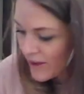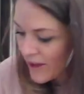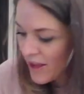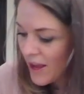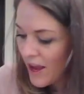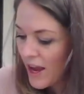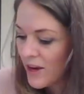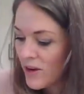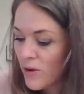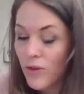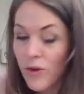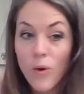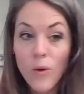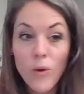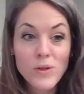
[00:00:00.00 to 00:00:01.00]
I know
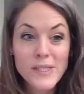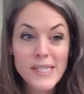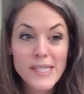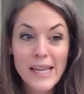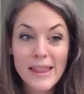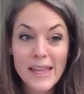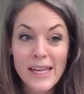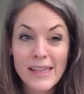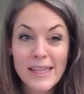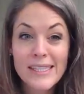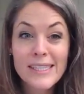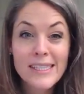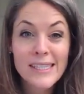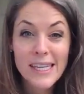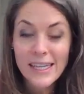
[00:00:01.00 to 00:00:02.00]
the whole side length is
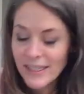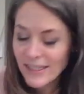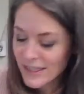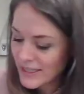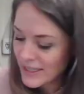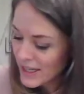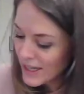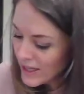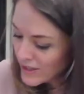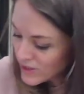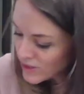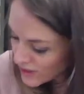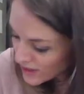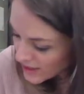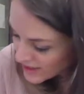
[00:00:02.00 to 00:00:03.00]
6,
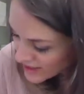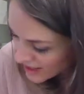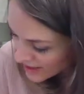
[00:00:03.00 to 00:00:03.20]
so this side